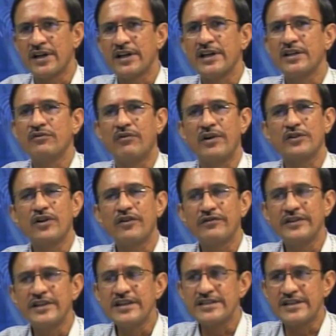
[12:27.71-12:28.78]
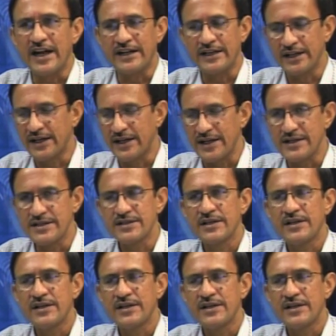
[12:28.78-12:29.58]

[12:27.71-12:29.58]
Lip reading: in one of these categories,